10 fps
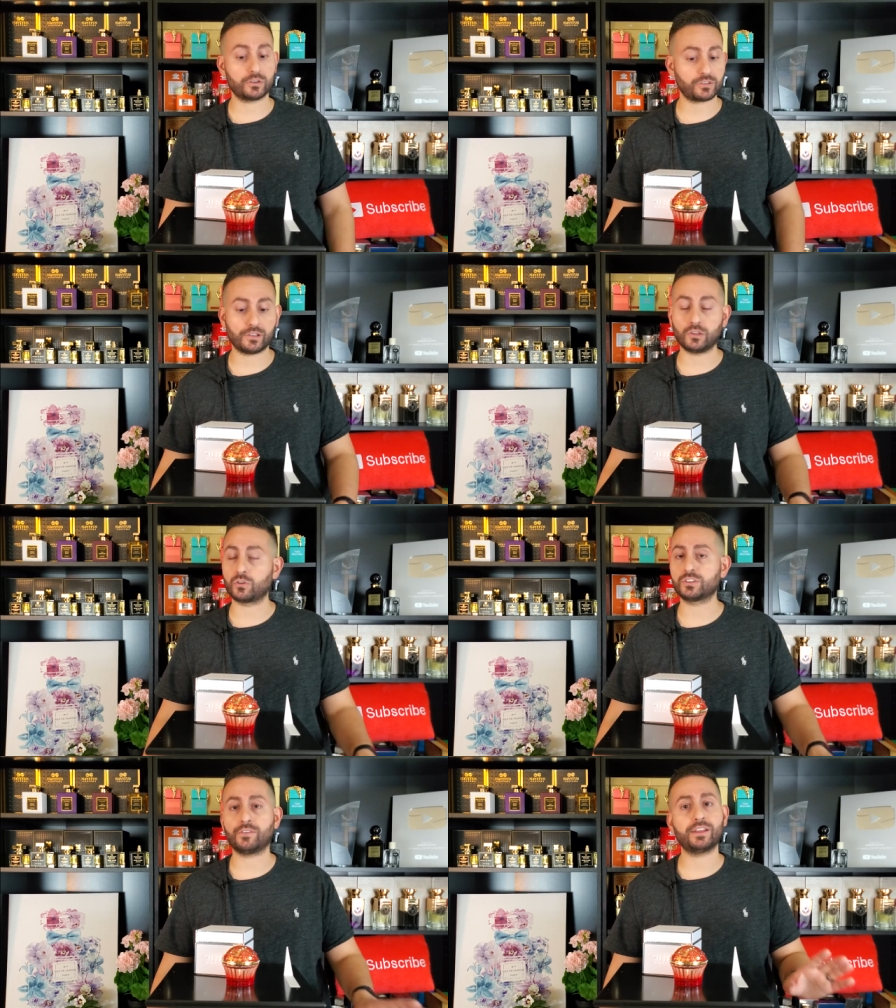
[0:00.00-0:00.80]
So the
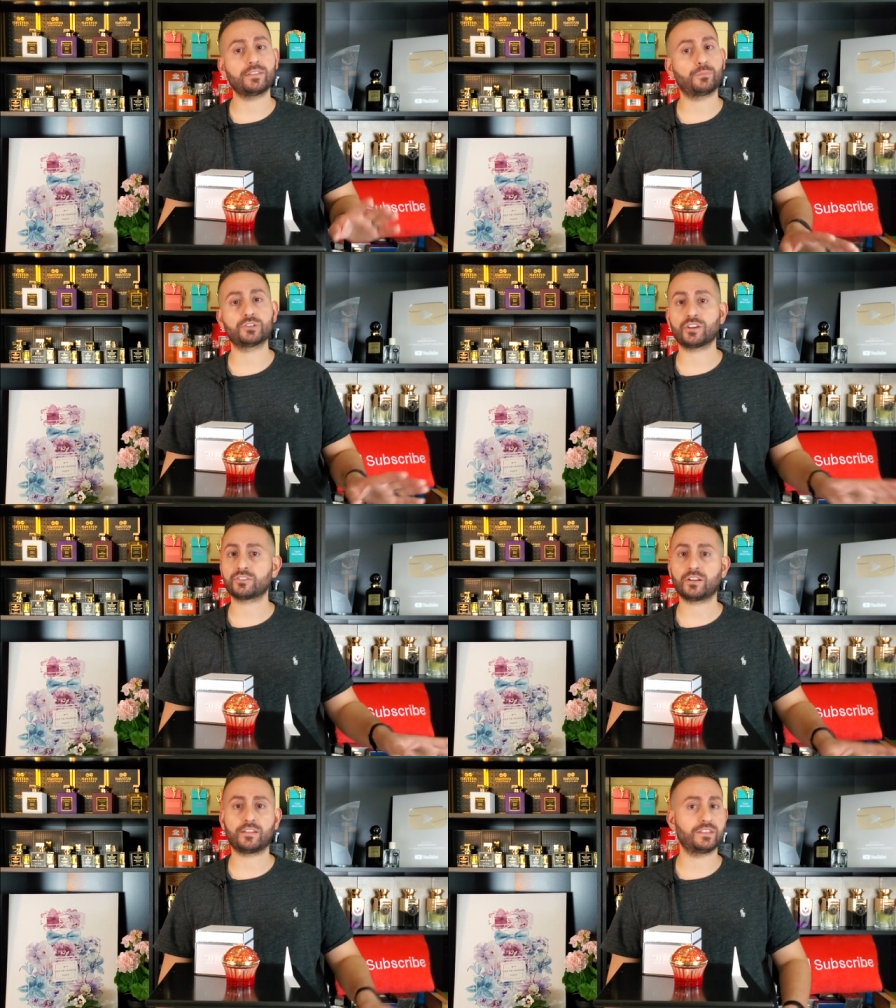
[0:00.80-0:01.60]
longevity and the
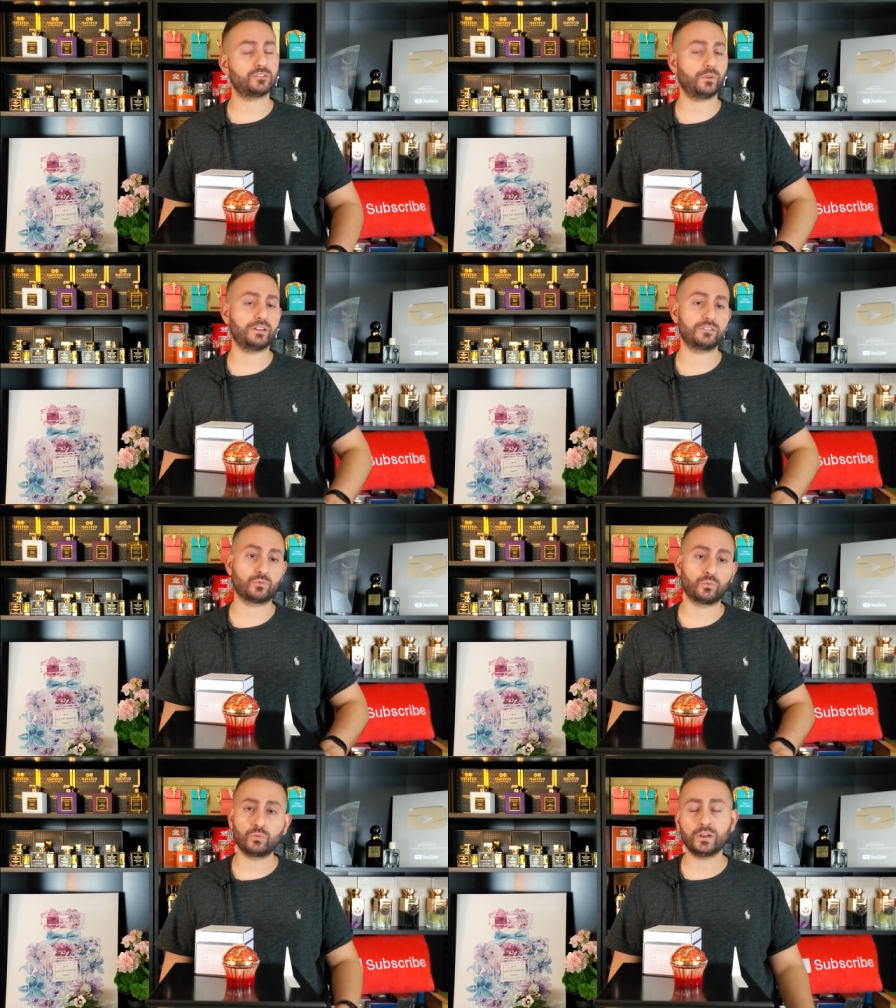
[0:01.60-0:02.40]
projection on this one is
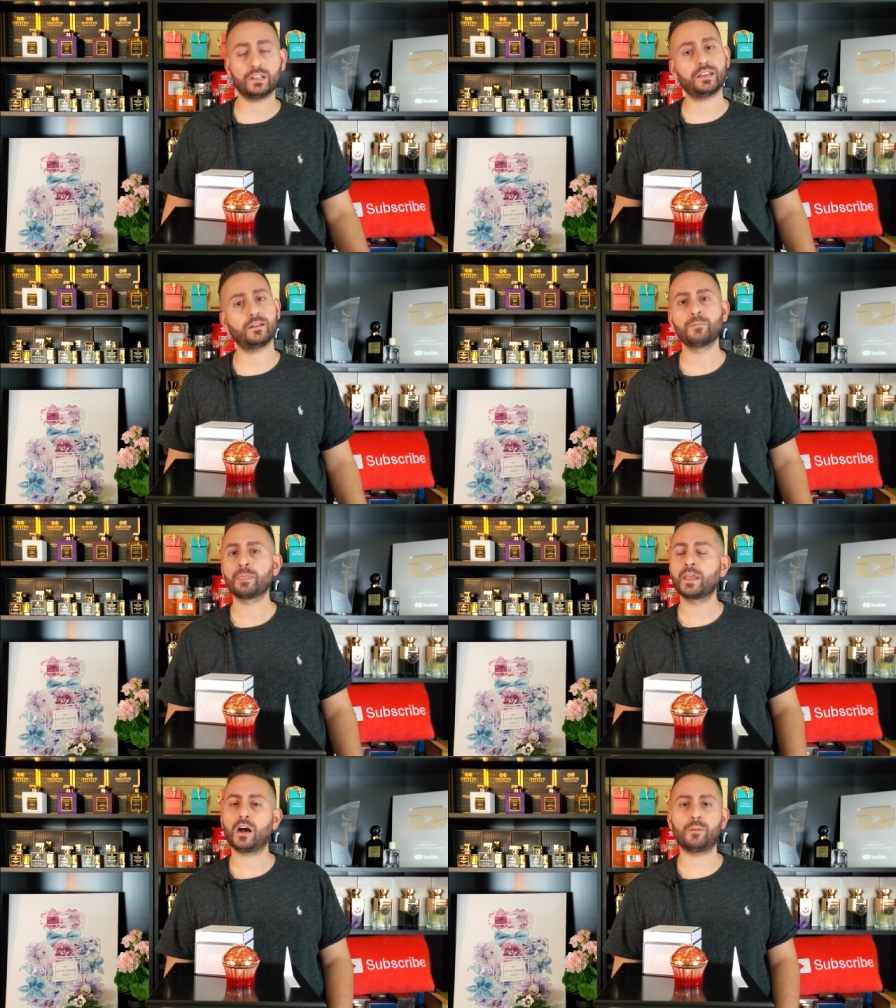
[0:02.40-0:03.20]
really
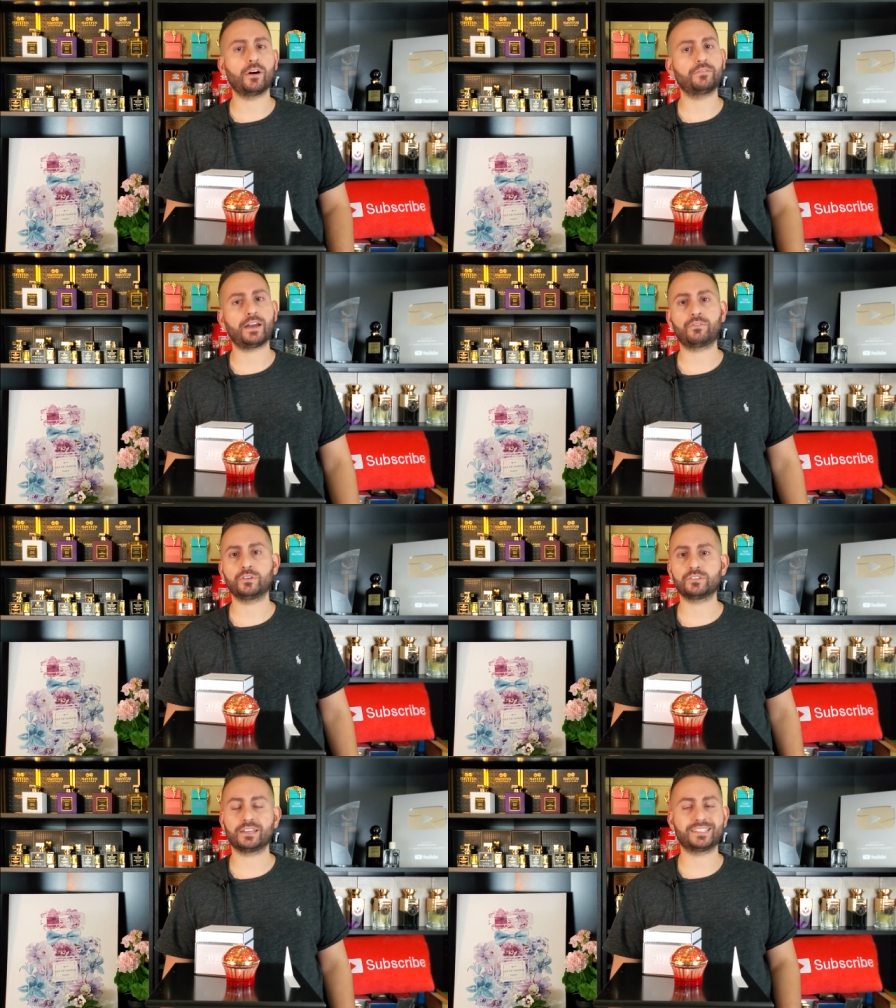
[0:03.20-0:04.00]
above
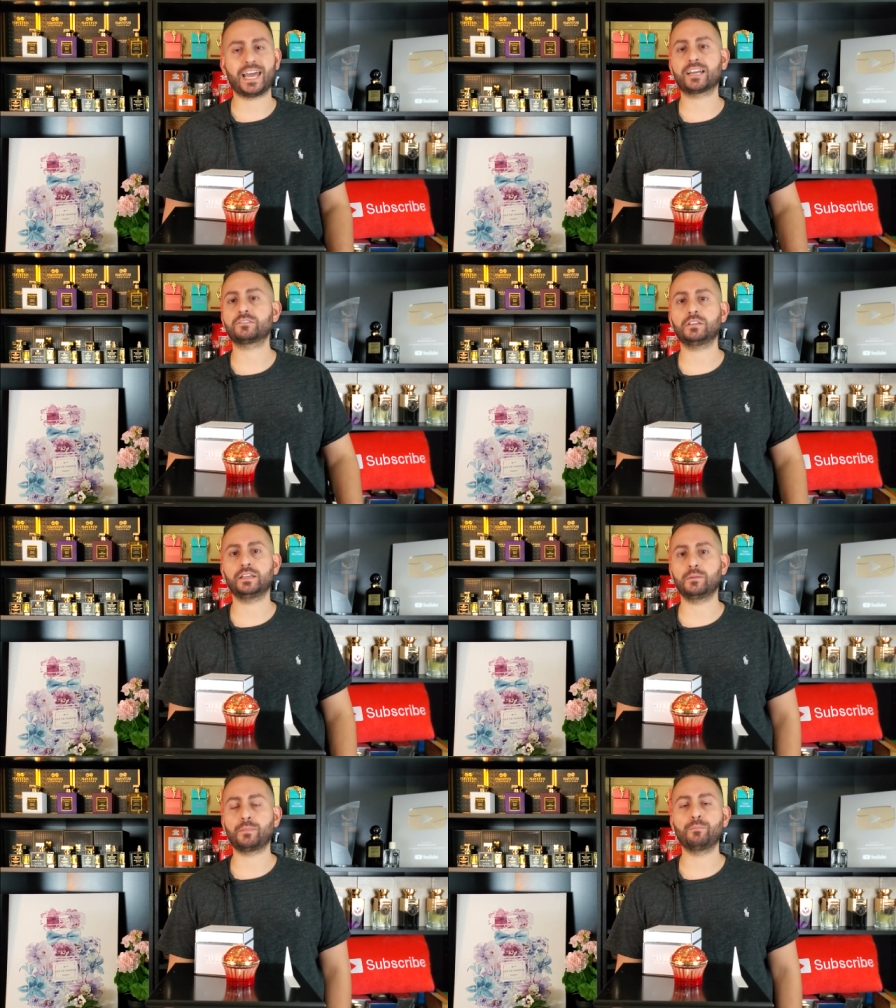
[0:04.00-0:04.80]
average. It's
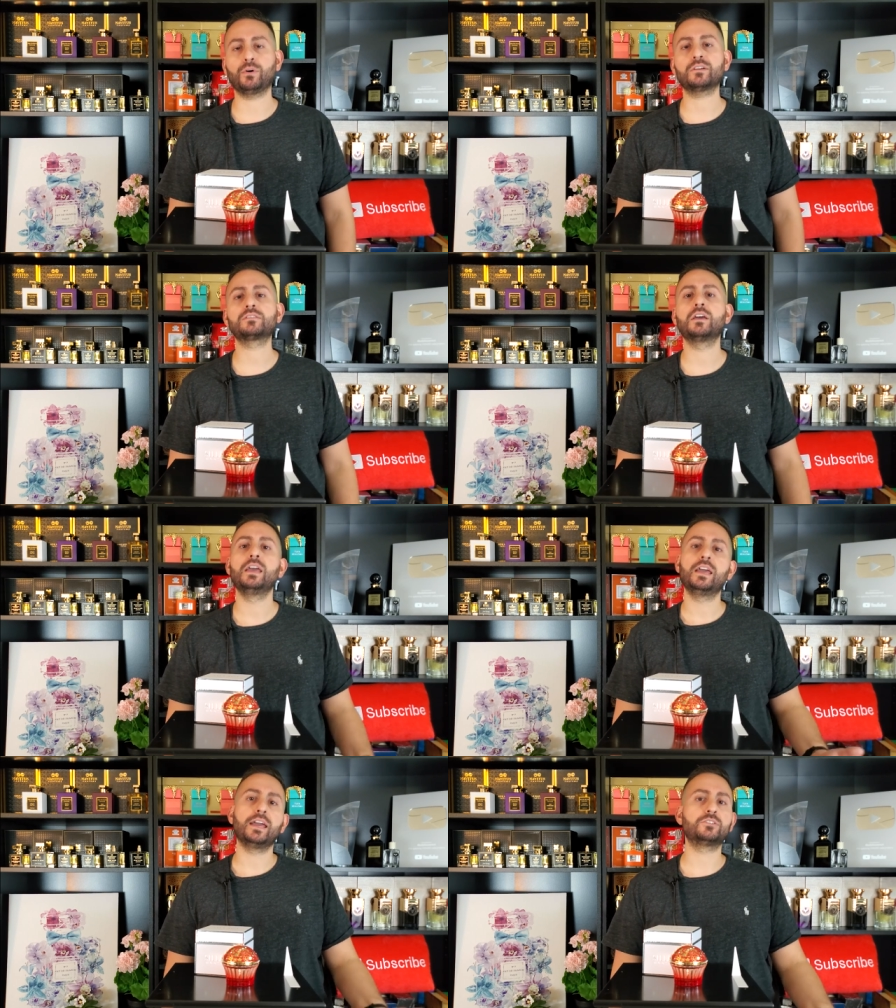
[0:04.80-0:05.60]
excellent in my books.
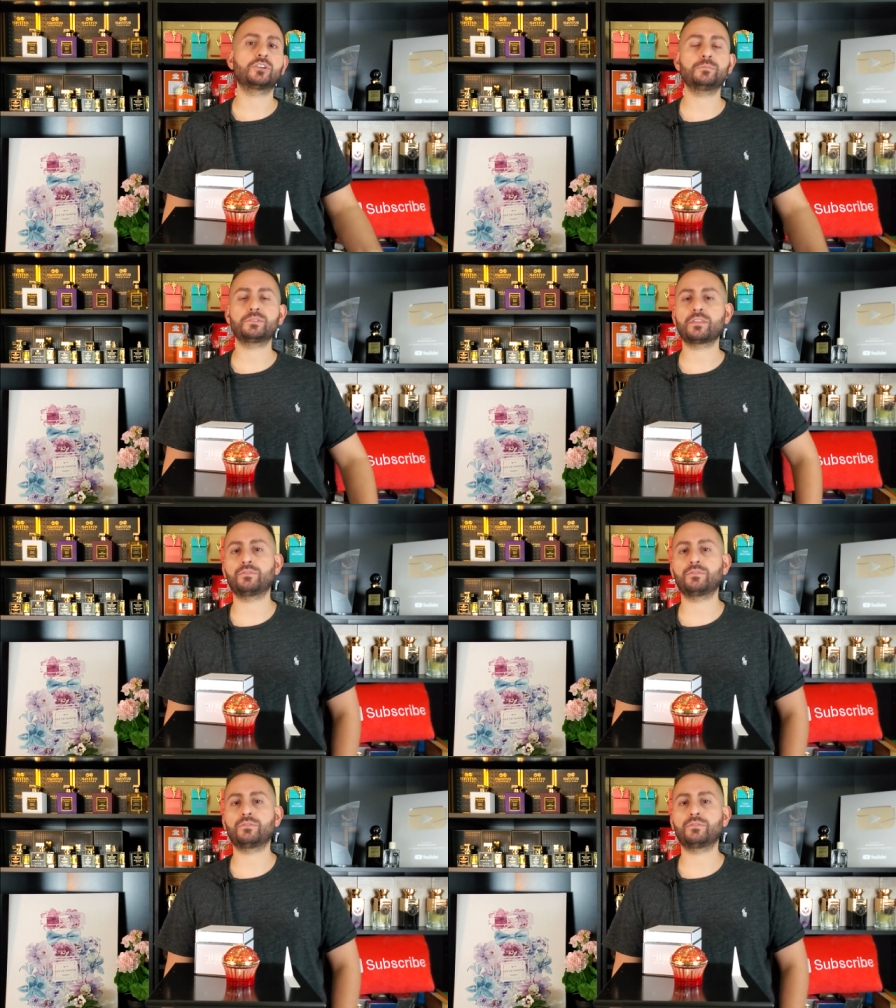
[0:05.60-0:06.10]
In terms of the